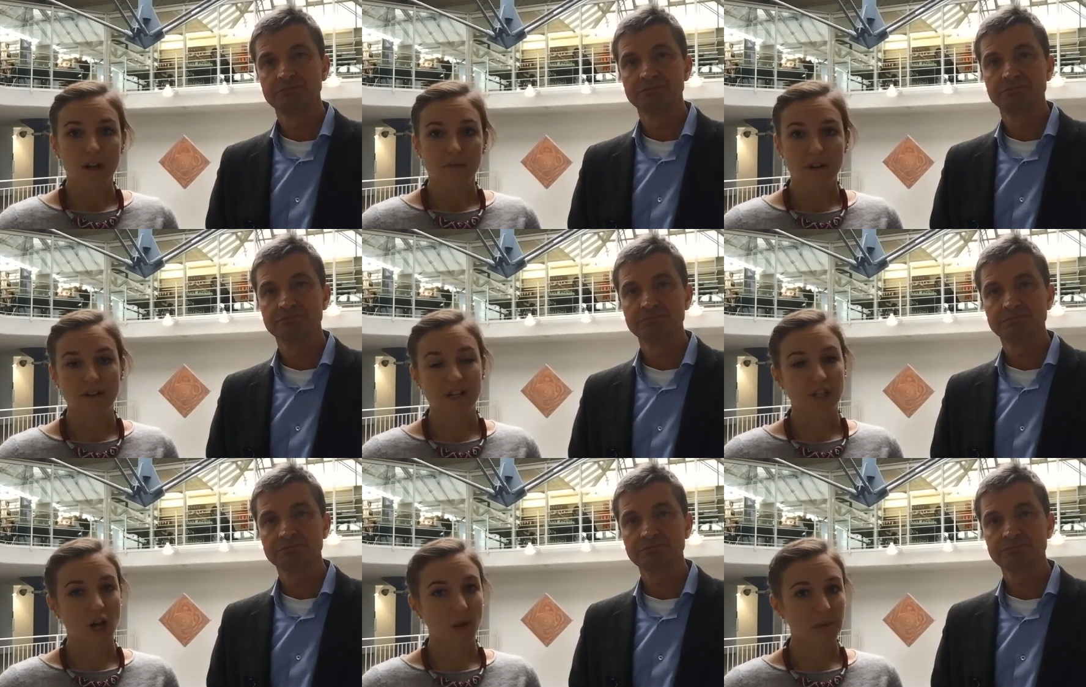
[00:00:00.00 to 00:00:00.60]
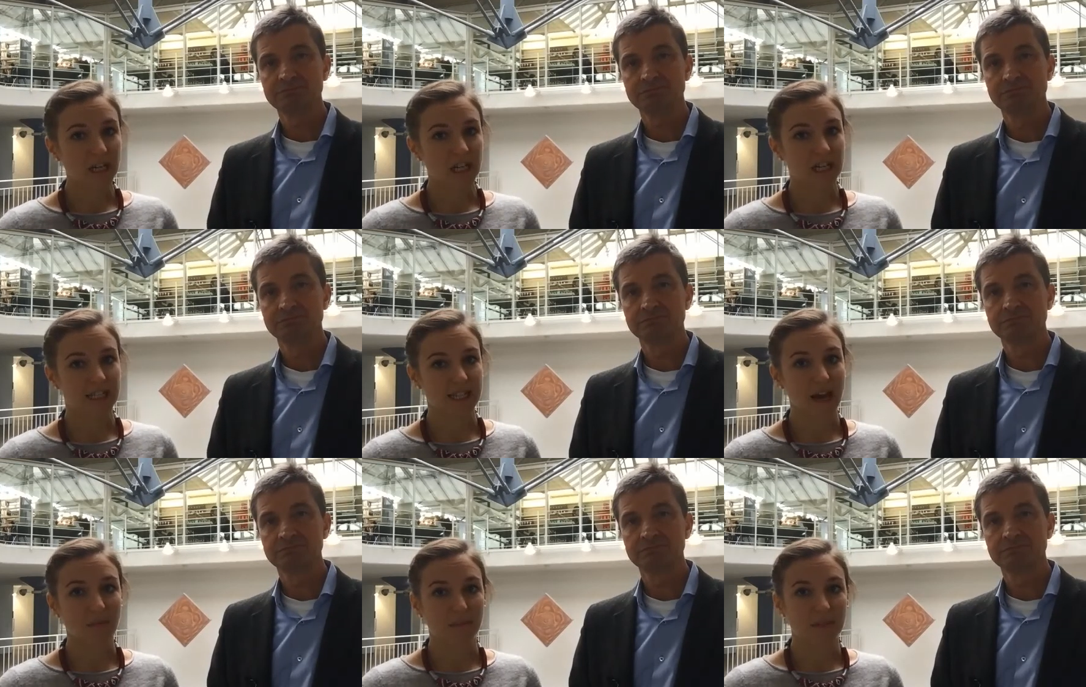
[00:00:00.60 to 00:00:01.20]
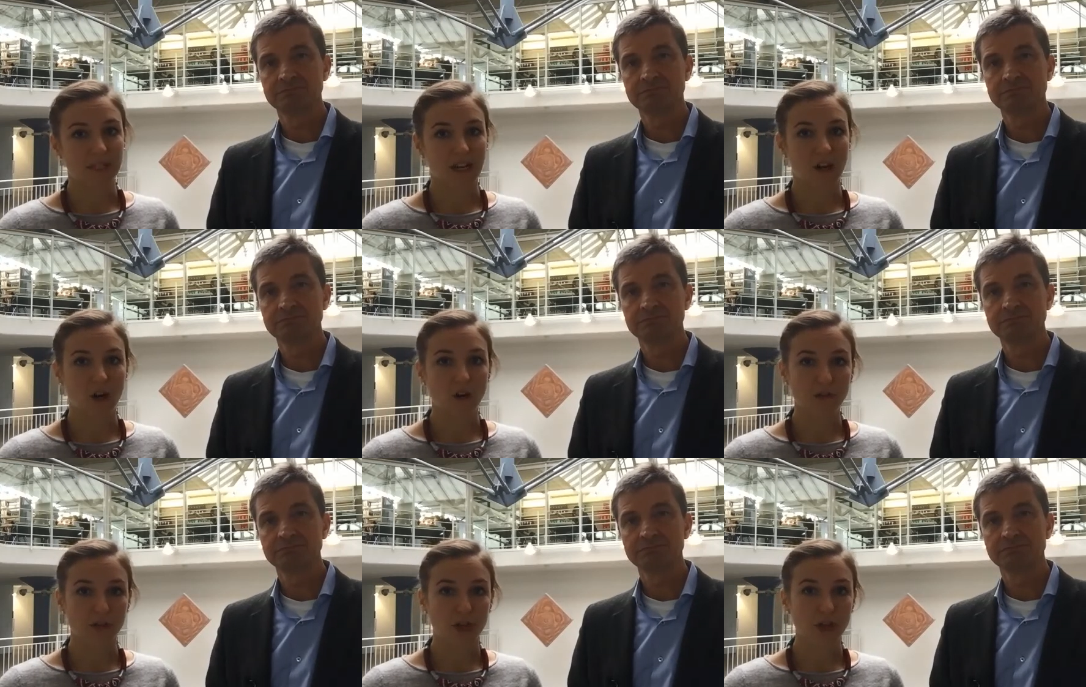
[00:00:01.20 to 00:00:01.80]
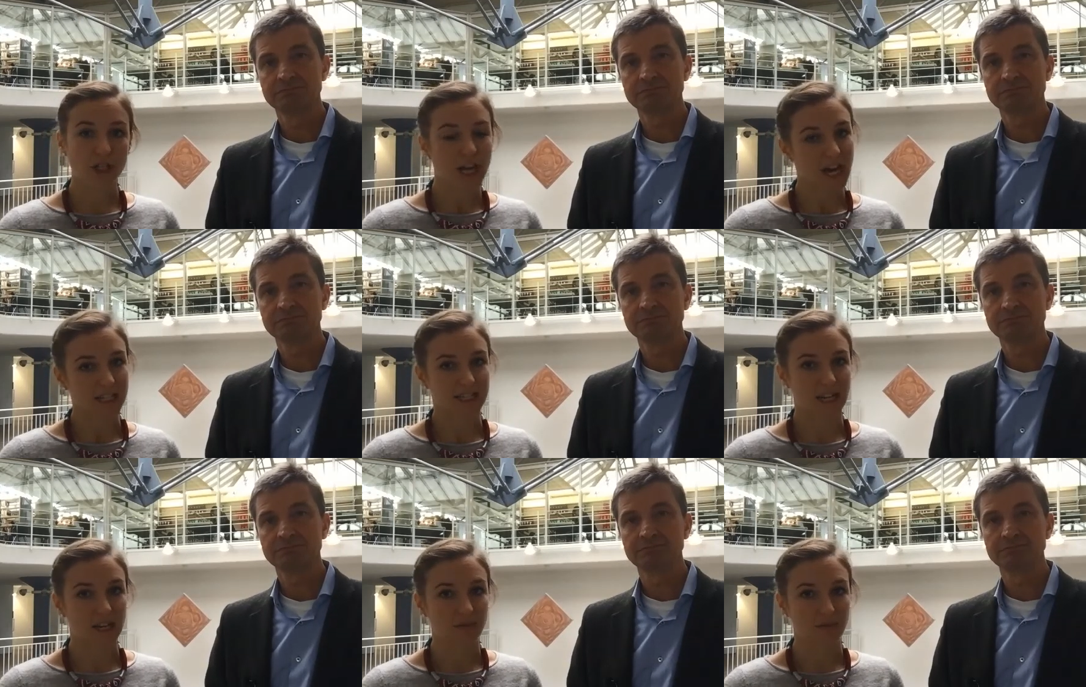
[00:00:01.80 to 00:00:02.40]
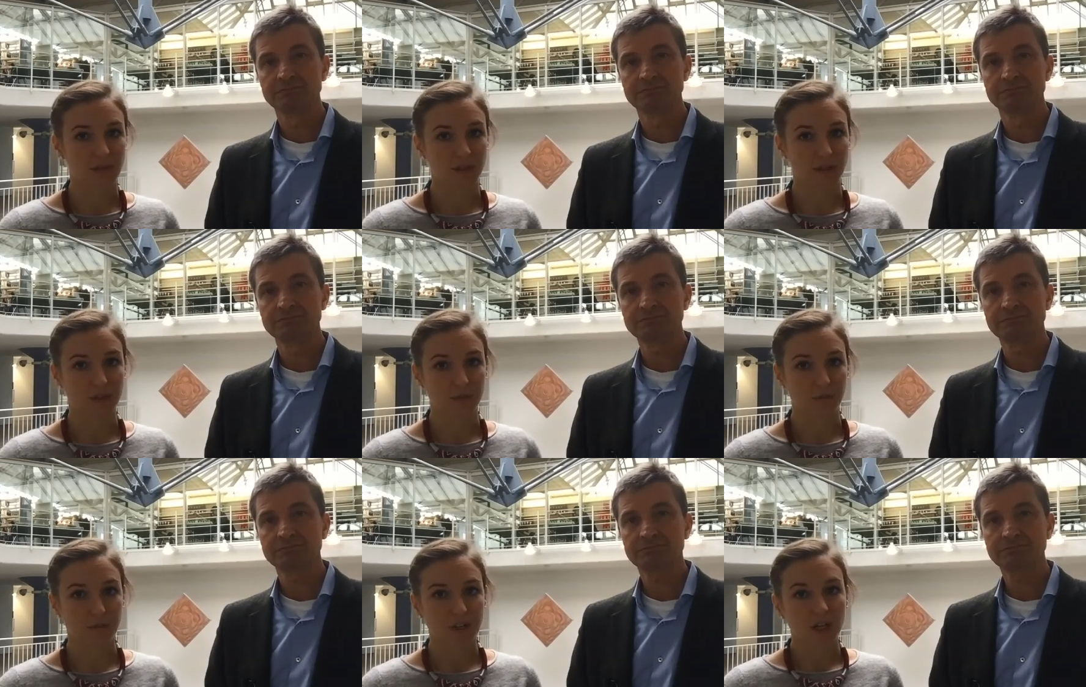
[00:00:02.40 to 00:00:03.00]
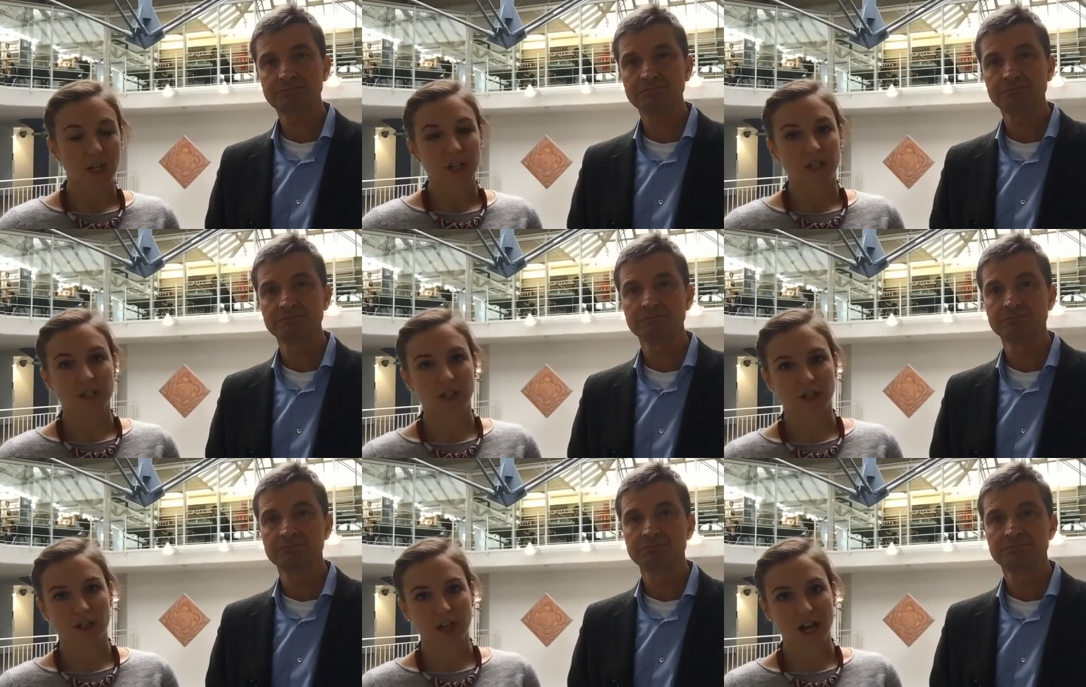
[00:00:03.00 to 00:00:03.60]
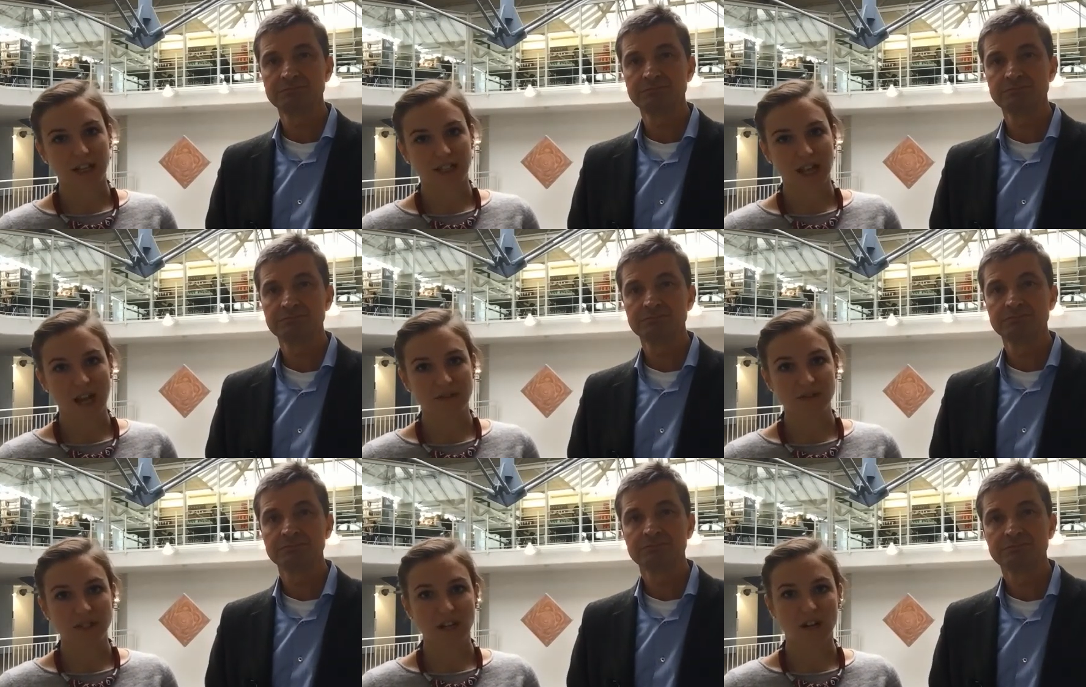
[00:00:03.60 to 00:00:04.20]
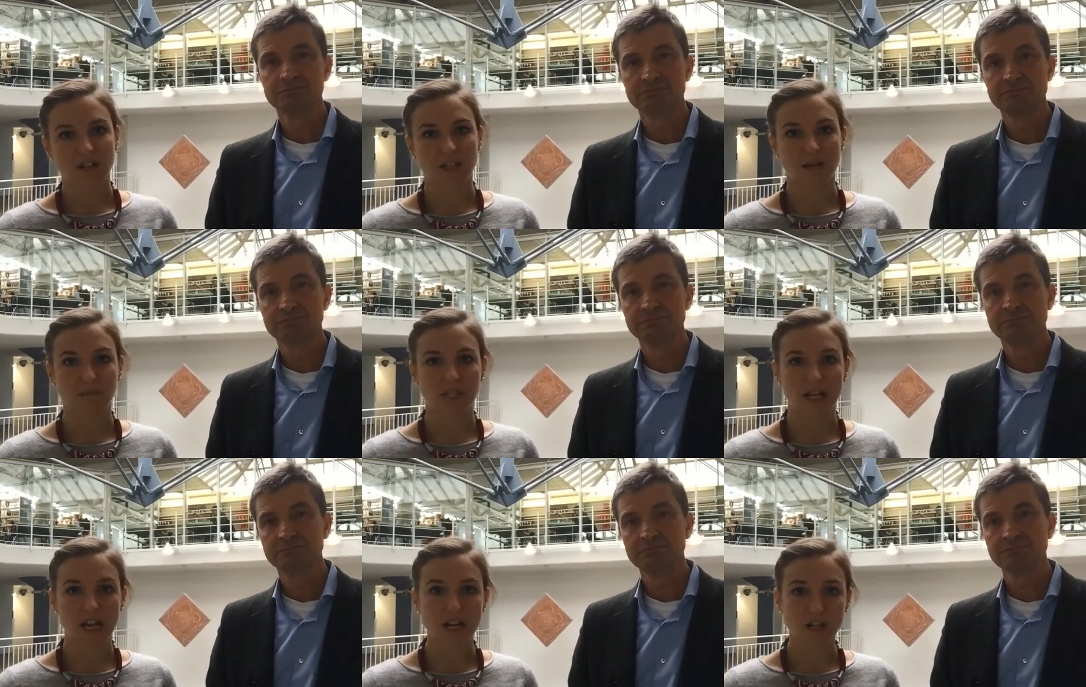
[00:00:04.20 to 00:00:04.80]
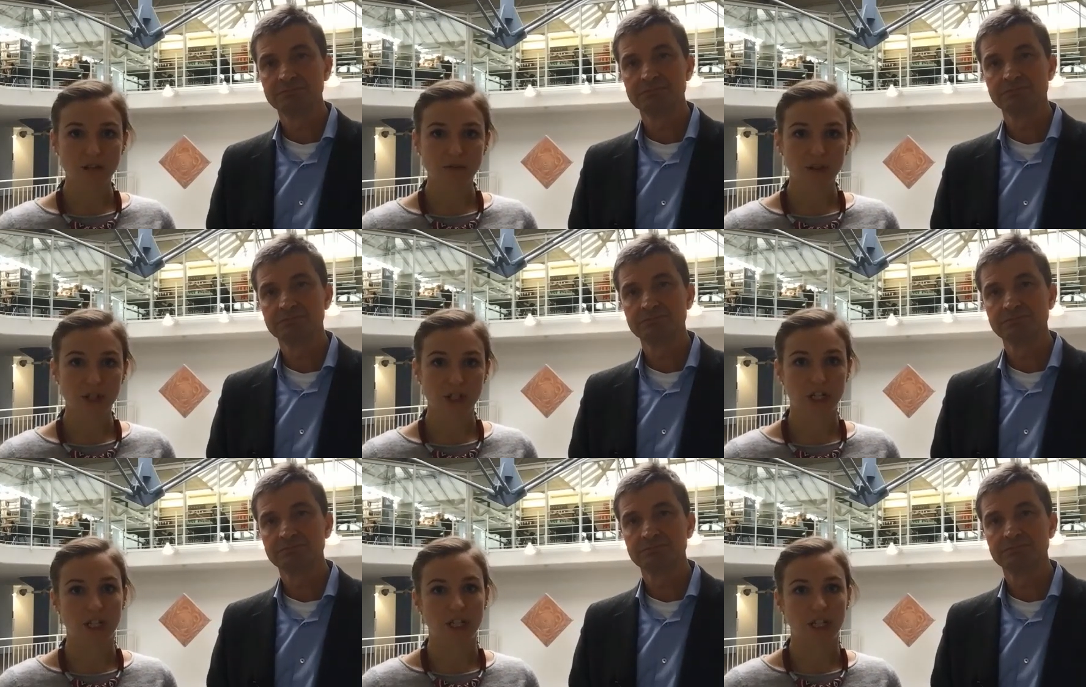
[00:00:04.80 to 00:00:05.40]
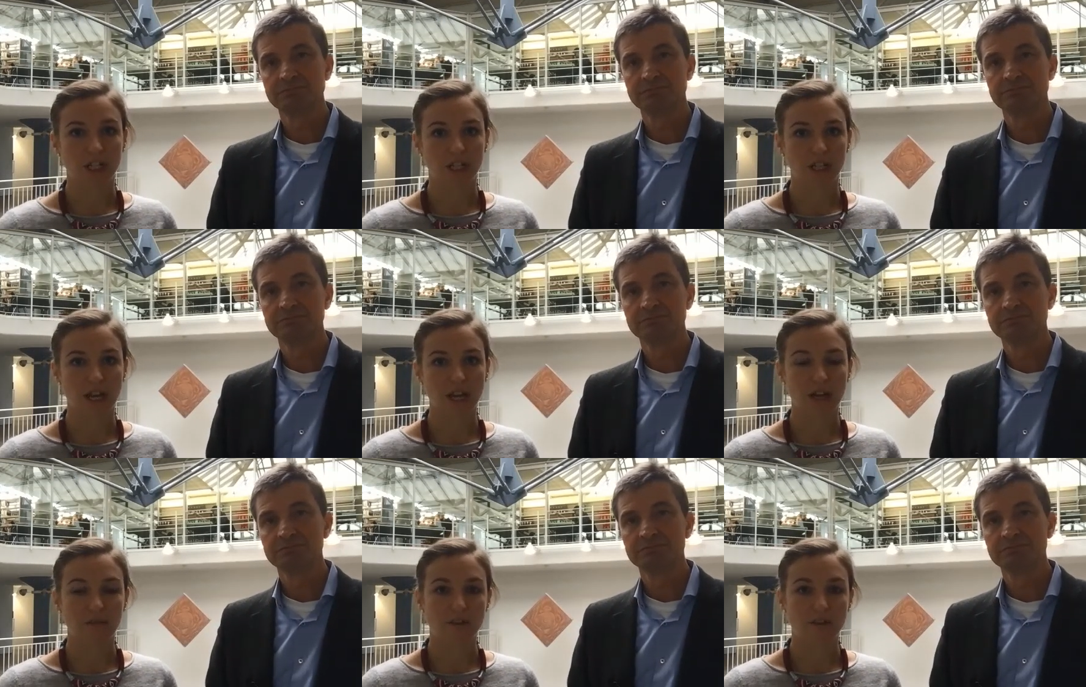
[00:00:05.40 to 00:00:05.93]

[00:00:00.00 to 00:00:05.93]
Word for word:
Speaker 1: Very topical examples are offshore tax havens. Such tax havens are a temptation for cheating, and they are